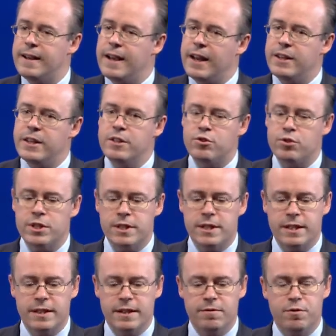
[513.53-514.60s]
And the interesting
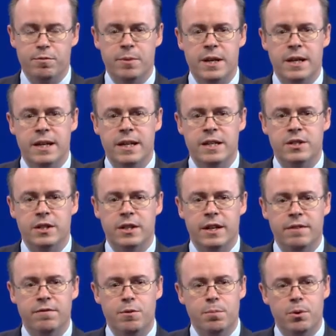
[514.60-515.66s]
thing for me is that
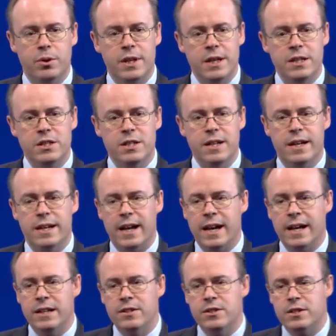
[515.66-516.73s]
if you put the internet
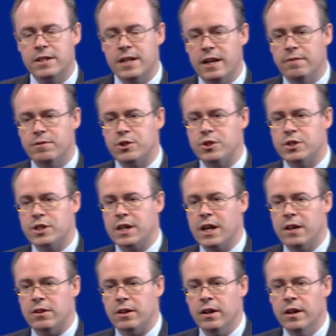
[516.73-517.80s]
and television
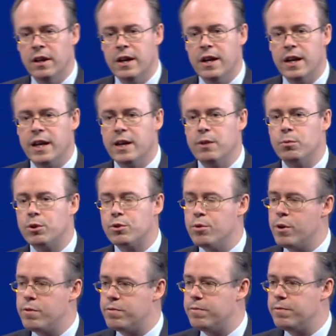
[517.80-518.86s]
together, it will
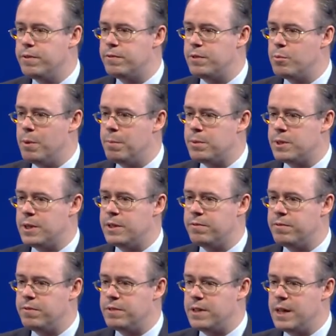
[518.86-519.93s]
grow from 51% to
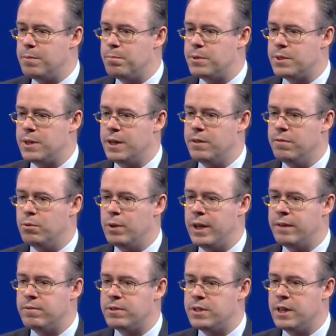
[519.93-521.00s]
58% of all
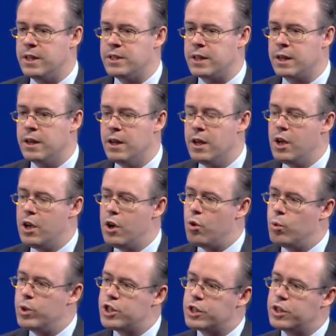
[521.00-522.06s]
advertising,
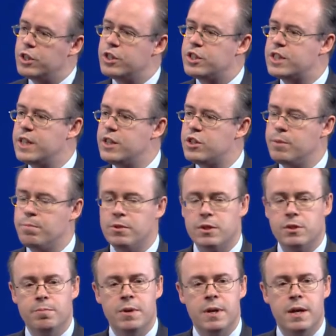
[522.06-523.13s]
which says something
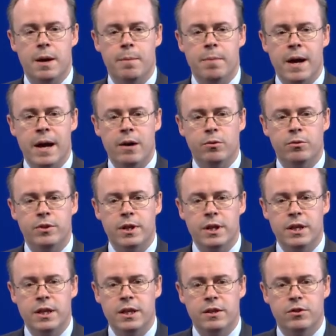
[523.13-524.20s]
to me about
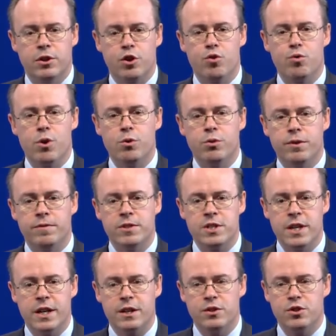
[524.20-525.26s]
the growth of the
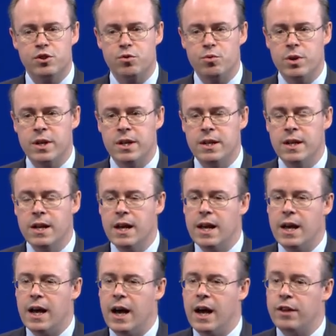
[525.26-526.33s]
second screen,
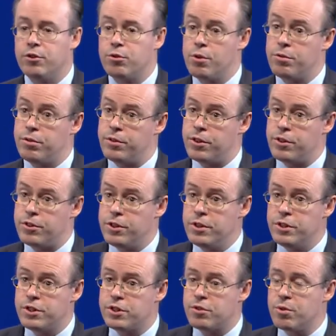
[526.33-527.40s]
the growth of the
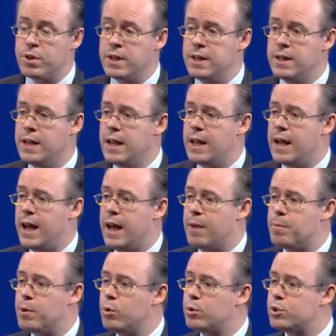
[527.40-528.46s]
third screen,
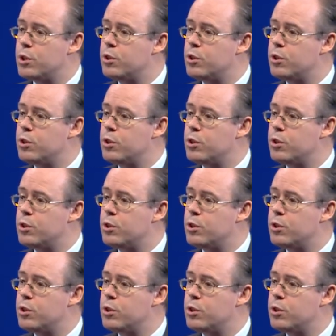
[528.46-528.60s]
but also